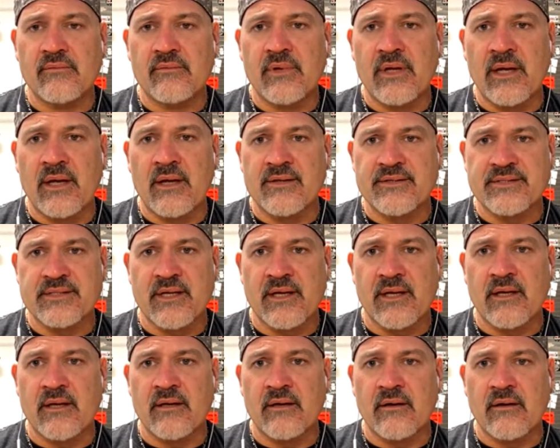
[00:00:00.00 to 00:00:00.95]
as
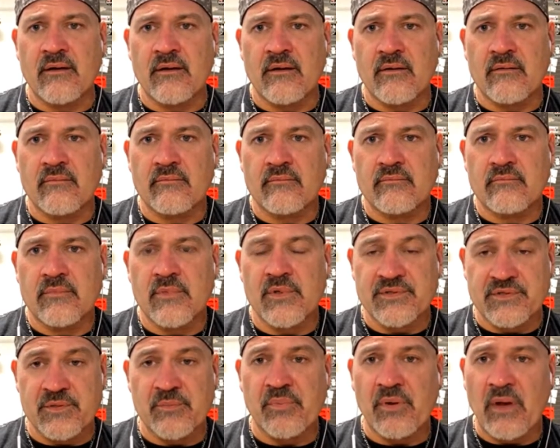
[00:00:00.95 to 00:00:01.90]
a, uh, a
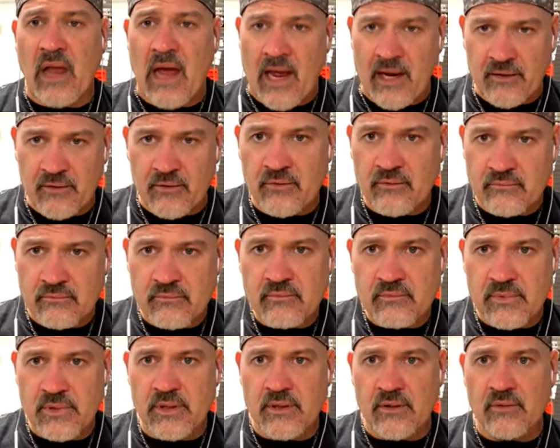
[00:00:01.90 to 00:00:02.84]
supplier,
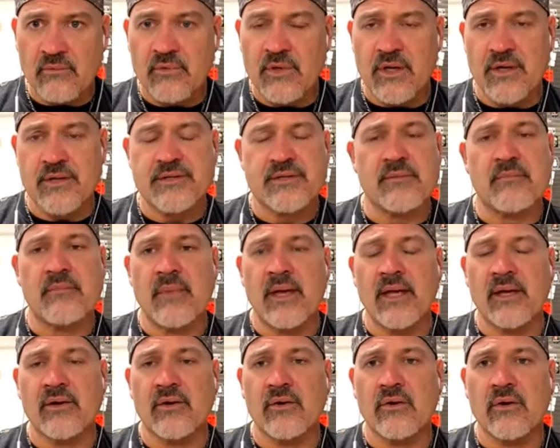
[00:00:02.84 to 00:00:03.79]
you know, custom
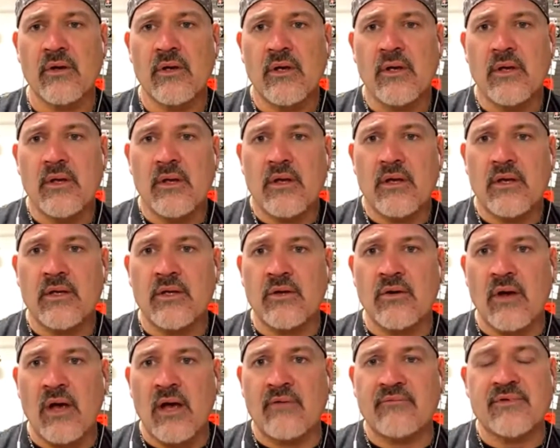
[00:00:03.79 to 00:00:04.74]
maker,
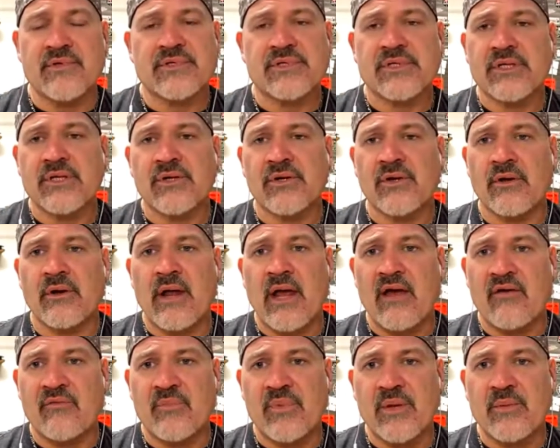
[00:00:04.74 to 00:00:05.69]
you're obviously you're going to
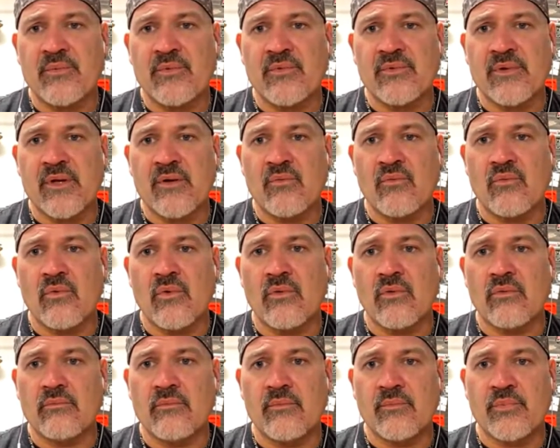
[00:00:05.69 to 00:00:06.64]
have people that
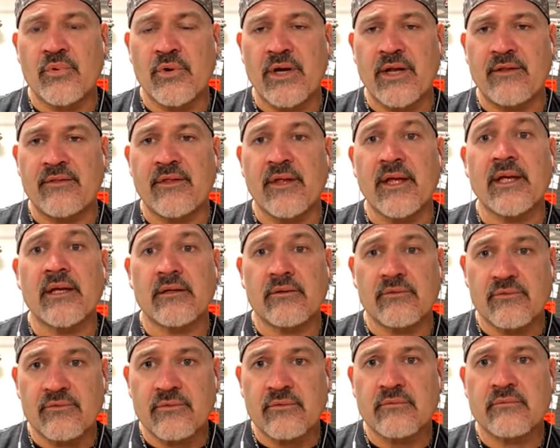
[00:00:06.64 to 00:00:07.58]
want pretty
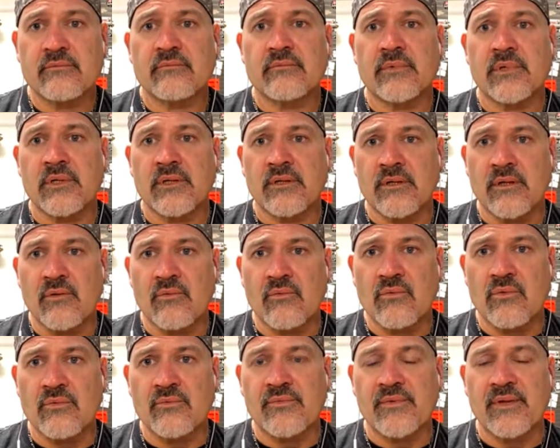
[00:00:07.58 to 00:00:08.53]
things, uh, mm-hmm. that
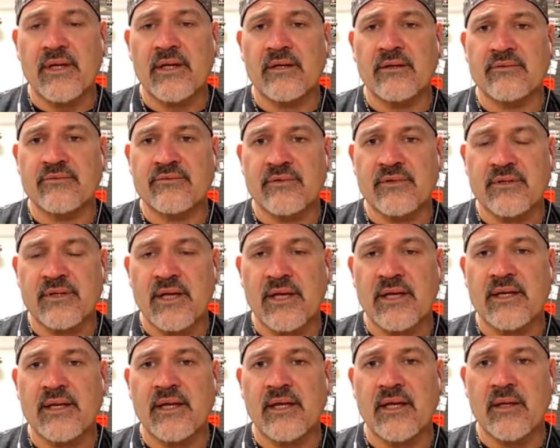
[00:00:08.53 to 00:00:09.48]
want things that
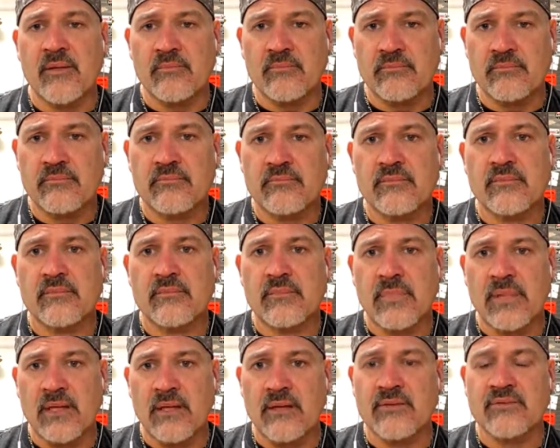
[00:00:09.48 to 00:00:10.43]
they deem
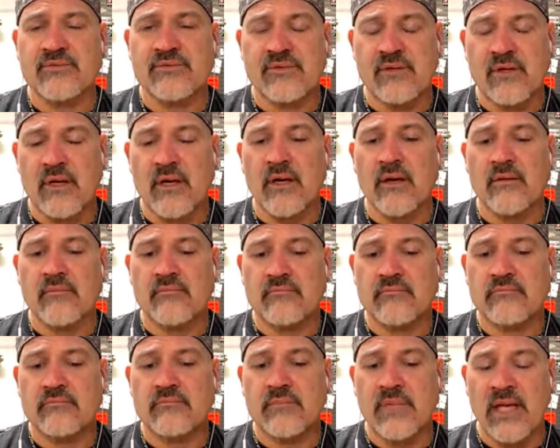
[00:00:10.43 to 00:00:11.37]
as uh,
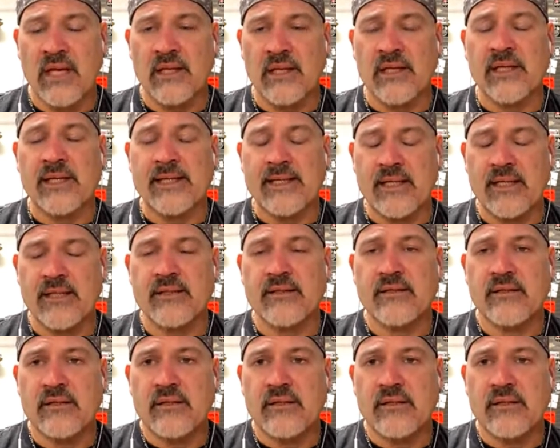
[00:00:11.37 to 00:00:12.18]
elegant.